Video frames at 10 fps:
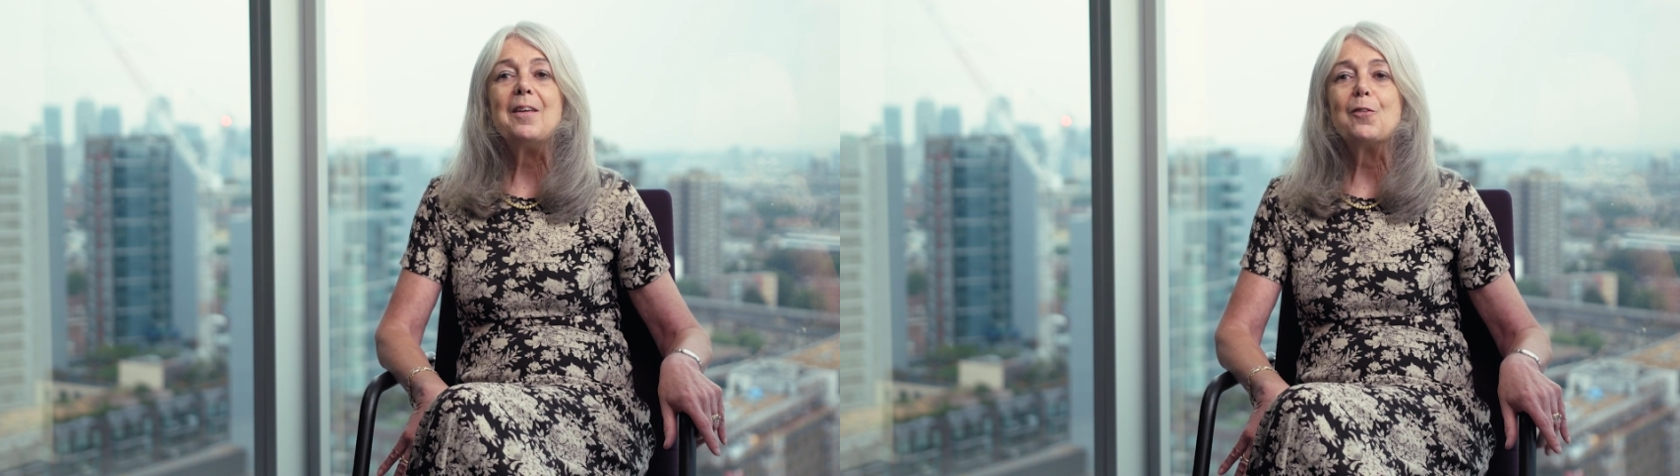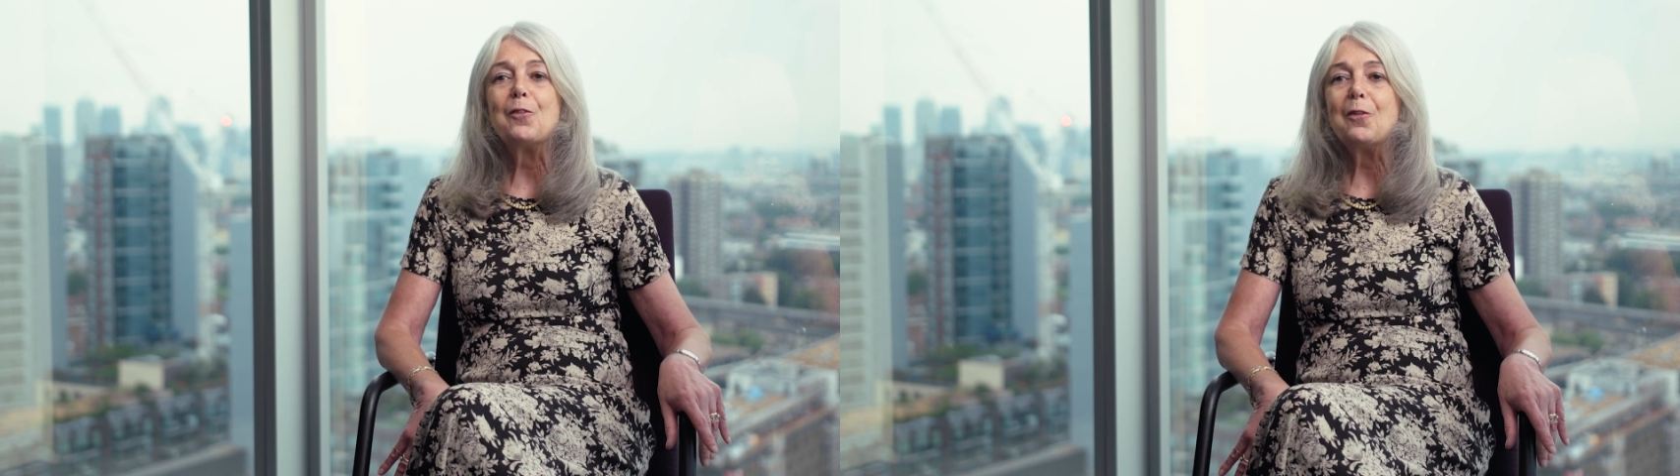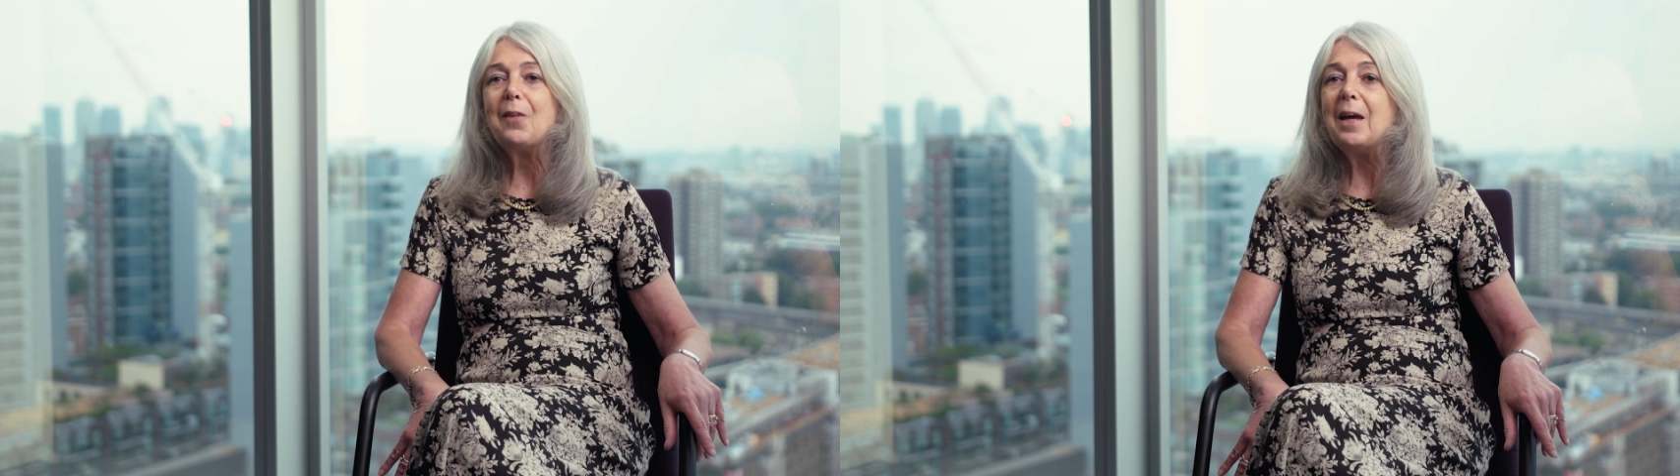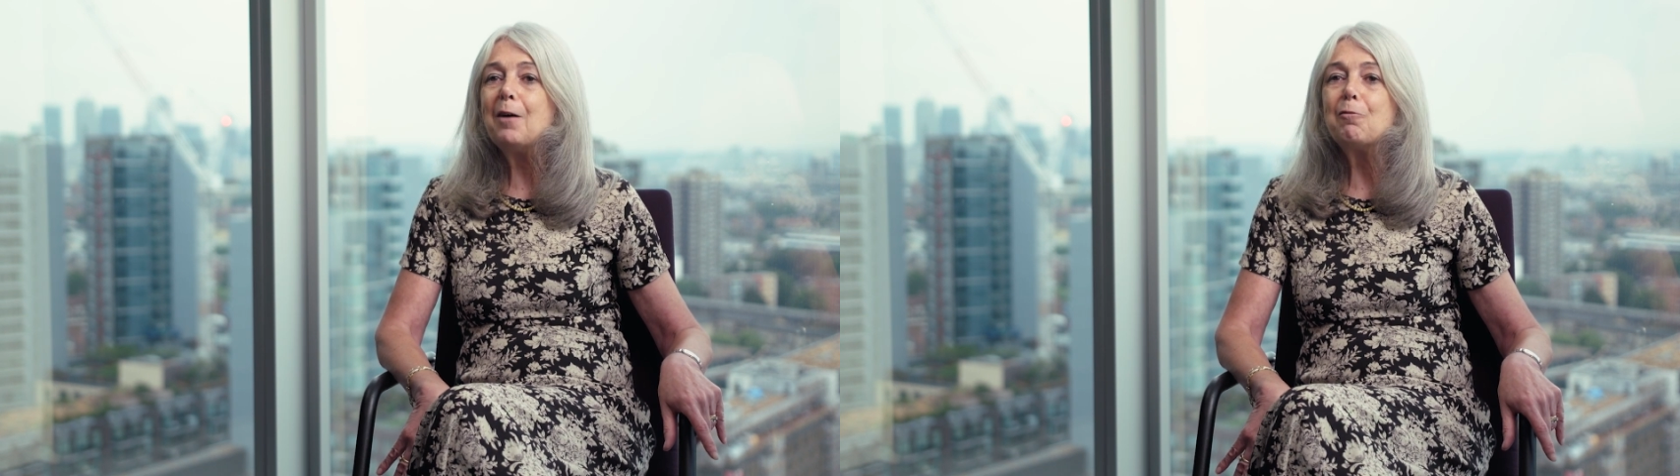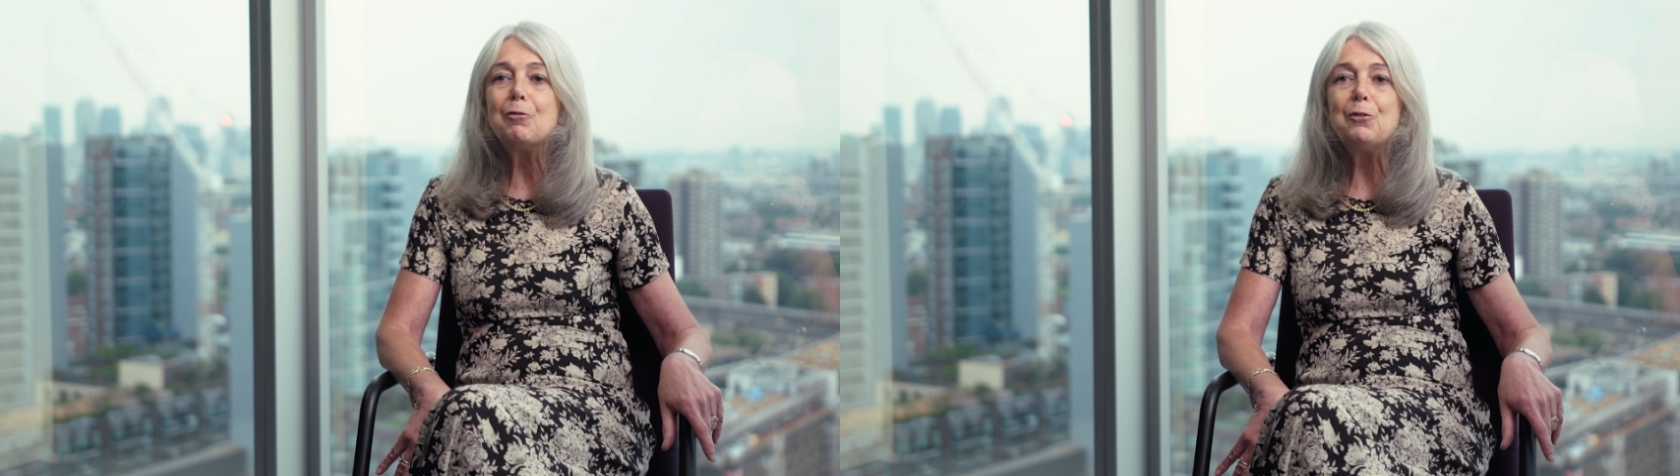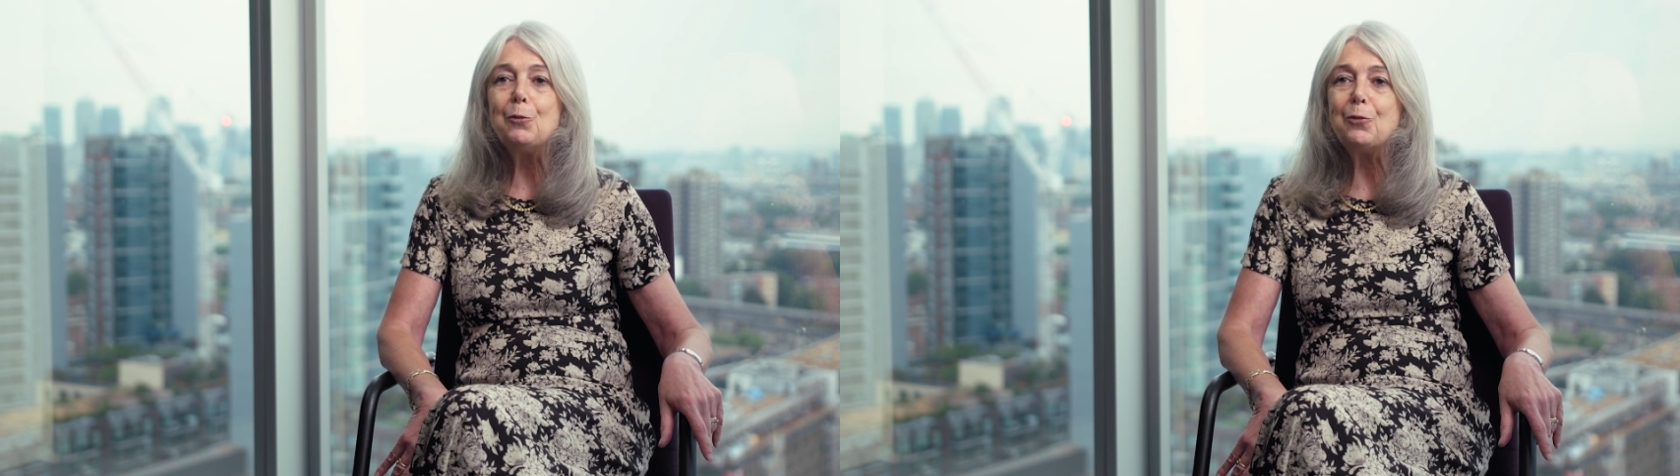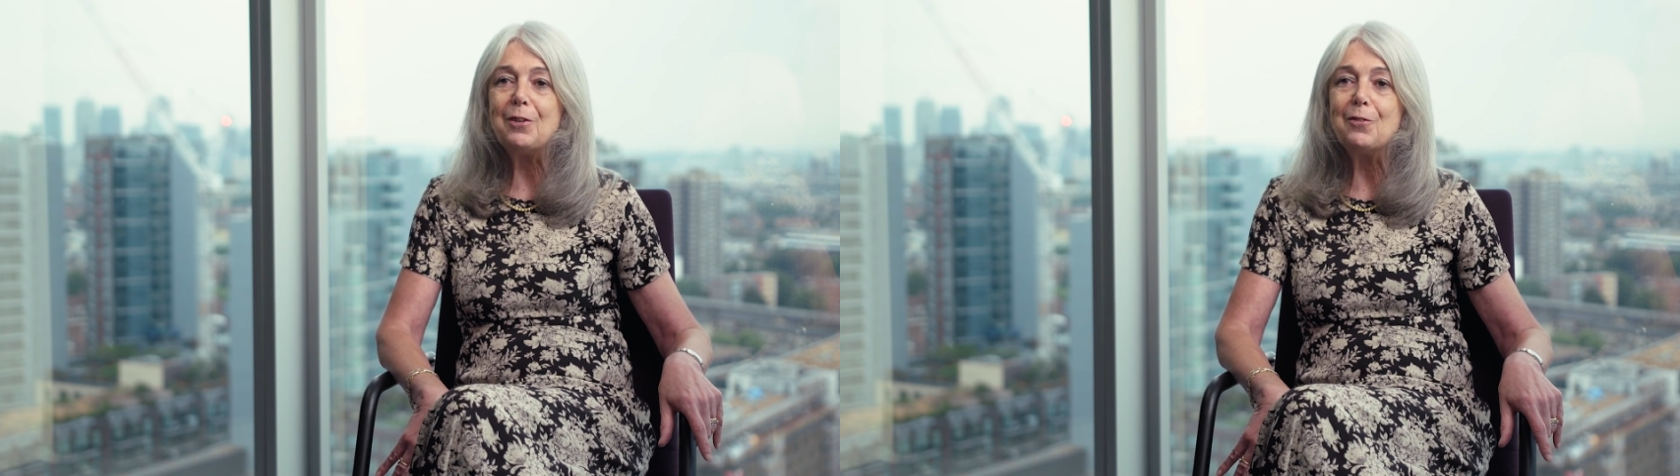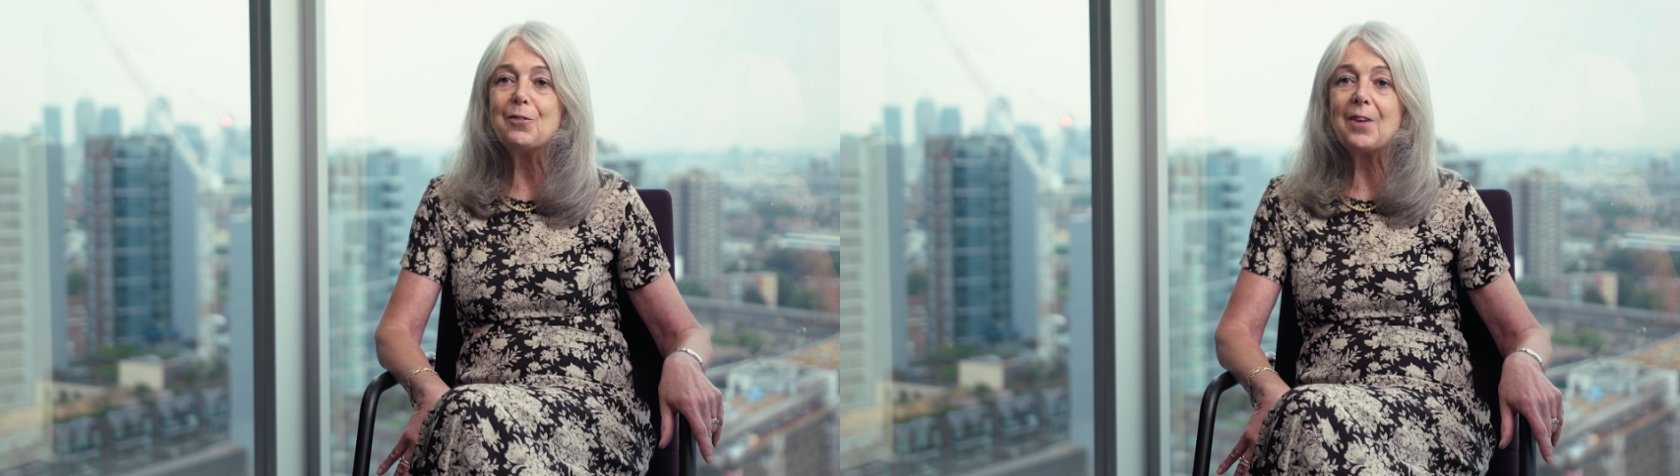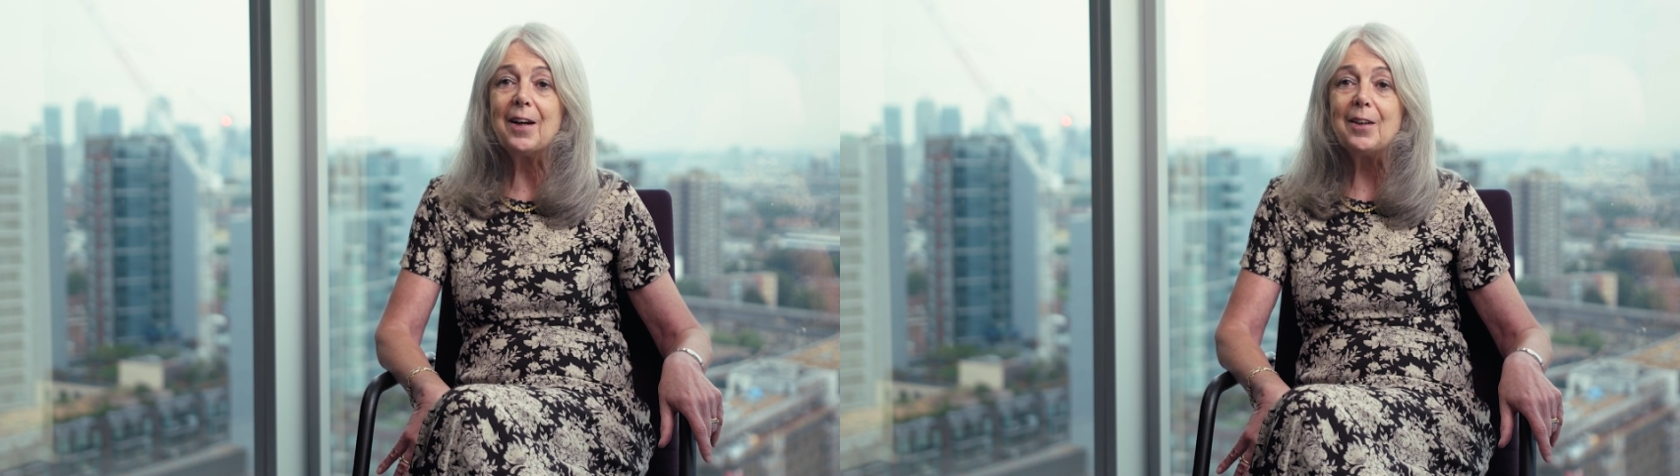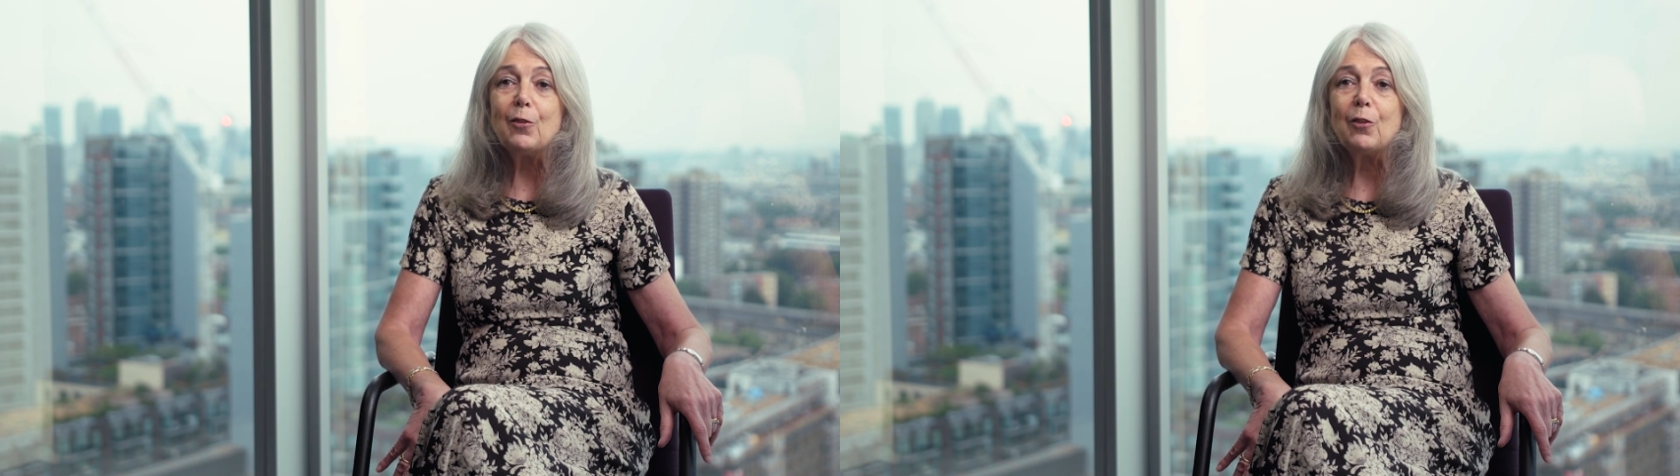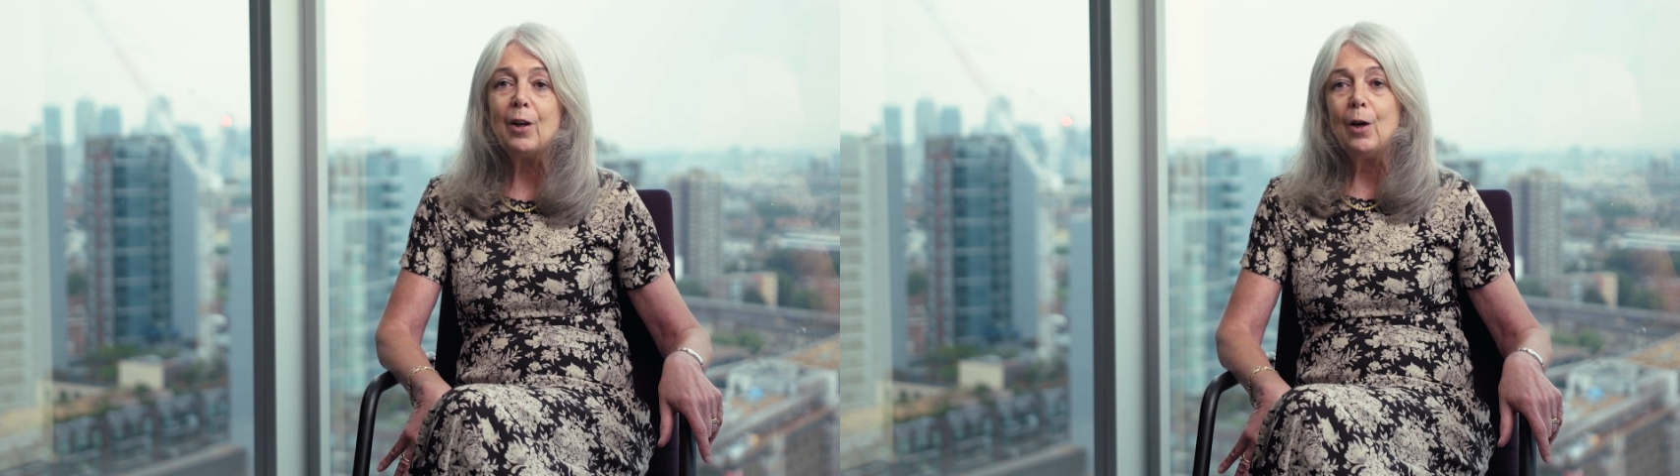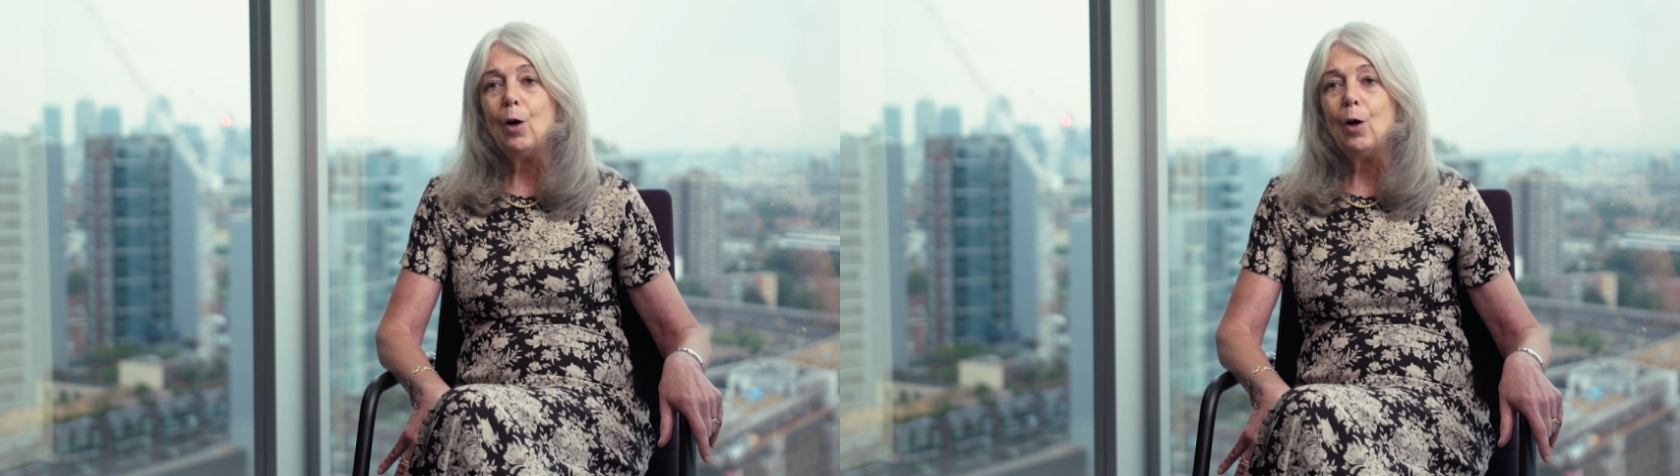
is that they have reduced in size.